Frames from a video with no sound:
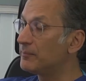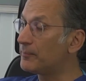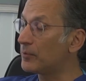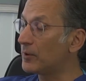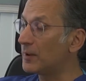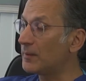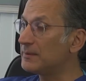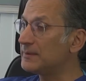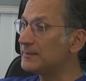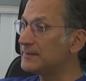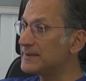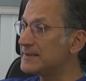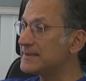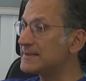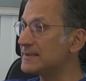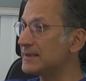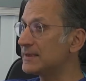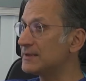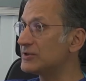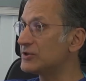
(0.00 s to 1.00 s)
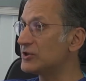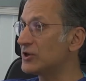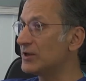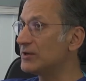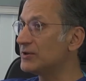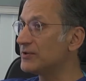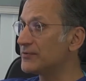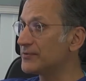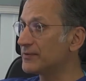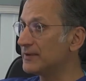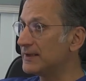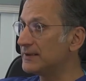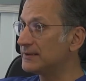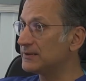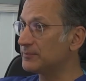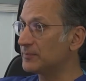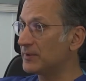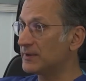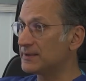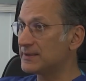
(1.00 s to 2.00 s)
probably it's not gender
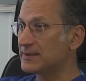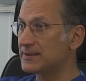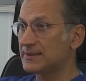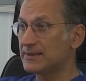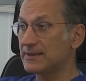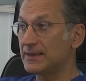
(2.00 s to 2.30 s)
related, but it's